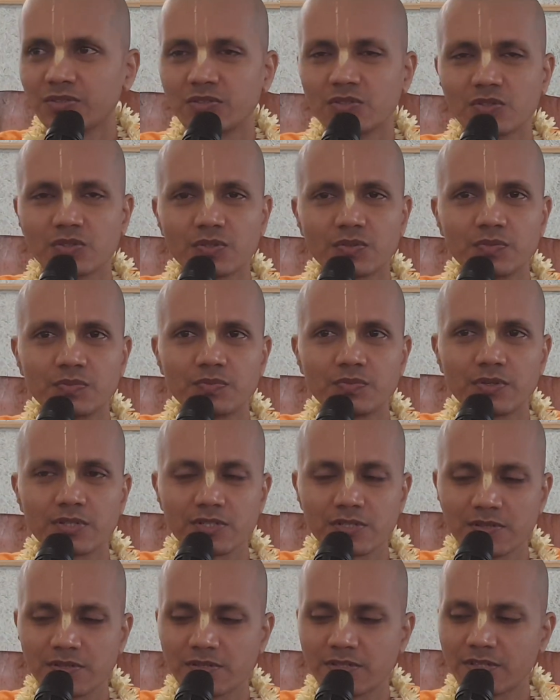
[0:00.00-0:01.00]
So
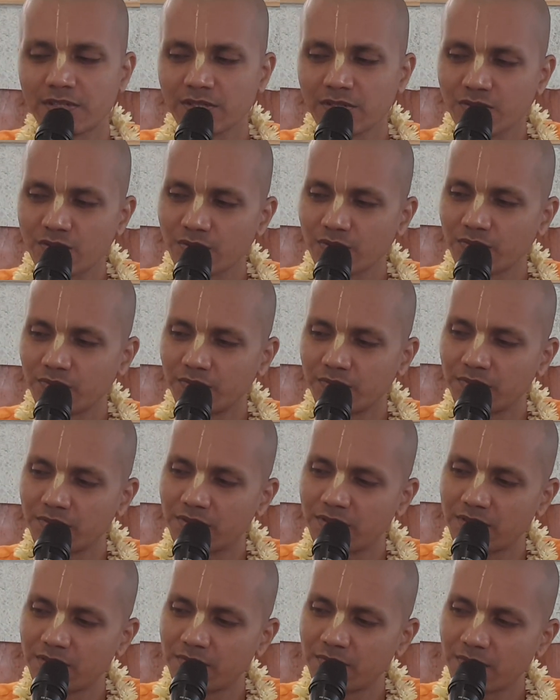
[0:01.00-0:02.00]
first thing is to
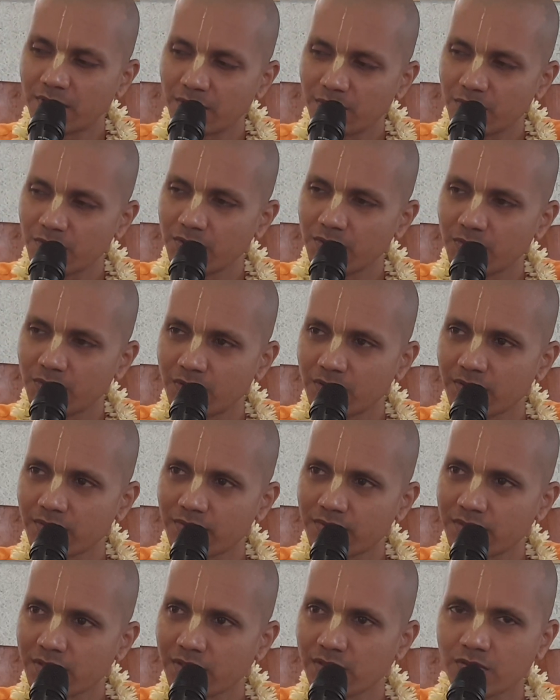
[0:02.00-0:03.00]
come to the mode of
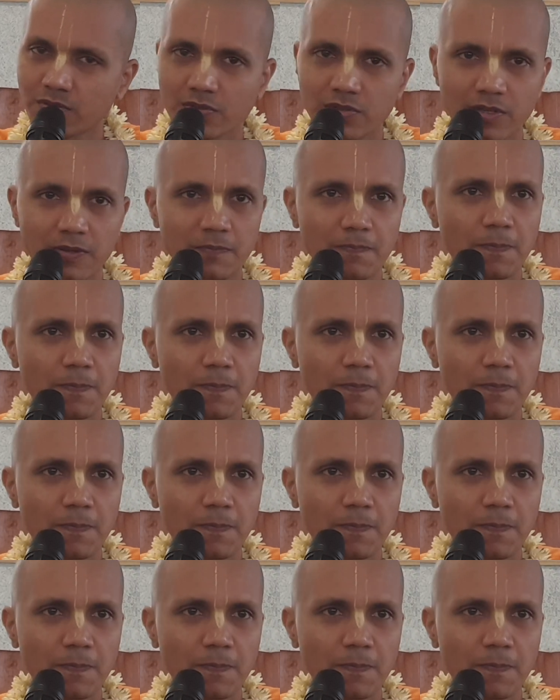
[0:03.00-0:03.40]
Sattva.